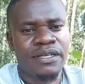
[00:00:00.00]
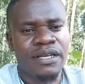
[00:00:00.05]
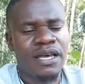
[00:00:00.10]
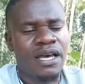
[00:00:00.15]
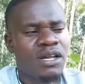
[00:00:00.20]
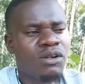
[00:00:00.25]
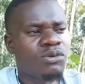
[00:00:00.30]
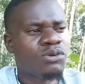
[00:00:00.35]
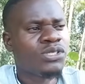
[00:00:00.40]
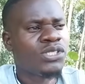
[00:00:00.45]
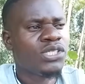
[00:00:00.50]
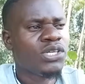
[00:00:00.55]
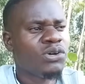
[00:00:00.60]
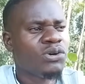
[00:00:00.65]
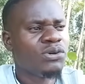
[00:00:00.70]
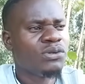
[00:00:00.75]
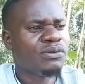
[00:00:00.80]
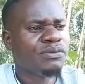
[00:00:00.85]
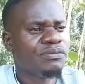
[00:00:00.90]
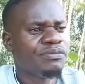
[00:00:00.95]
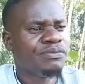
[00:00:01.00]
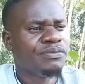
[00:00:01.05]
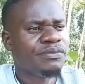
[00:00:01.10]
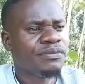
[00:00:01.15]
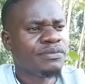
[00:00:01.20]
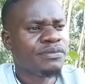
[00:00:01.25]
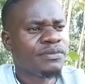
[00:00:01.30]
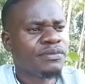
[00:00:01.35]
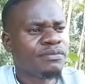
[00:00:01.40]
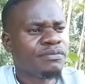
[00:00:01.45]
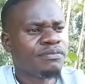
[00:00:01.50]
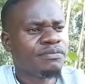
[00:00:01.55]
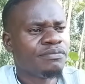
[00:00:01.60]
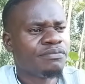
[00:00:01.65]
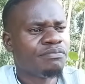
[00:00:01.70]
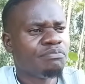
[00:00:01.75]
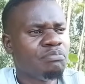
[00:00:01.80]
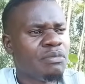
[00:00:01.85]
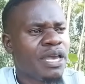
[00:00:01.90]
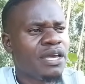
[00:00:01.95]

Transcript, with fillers: And Rocio, me,